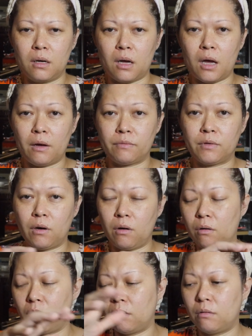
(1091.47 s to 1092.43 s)
I have the
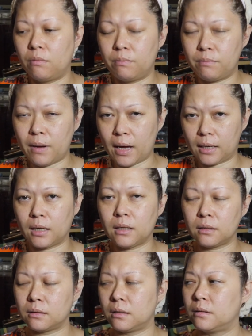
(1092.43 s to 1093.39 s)
whole packet,